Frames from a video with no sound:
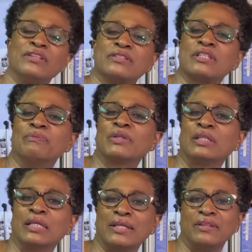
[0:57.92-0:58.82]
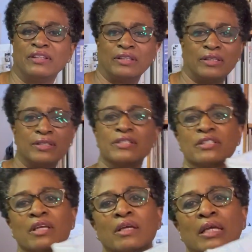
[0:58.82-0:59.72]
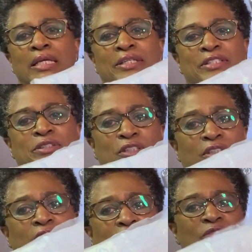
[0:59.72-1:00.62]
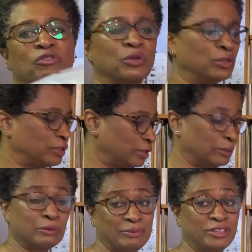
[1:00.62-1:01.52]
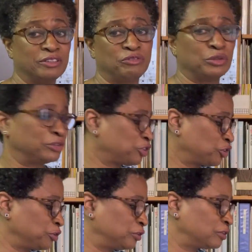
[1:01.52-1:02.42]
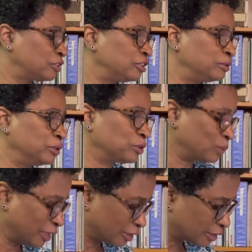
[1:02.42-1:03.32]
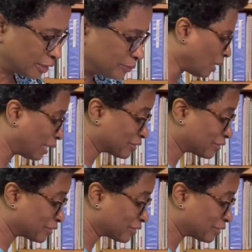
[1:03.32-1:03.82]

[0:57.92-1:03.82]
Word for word: something like this is good for it would be good for a shirt too as well so i'll